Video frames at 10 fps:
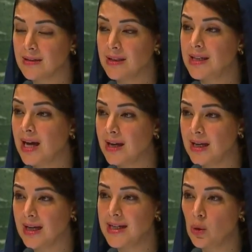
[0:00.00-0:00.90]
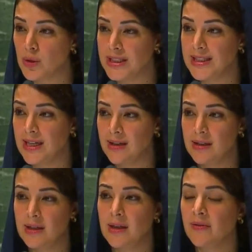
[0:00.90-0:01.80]
to achieve a
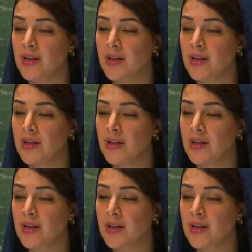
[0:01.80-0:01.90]
substantial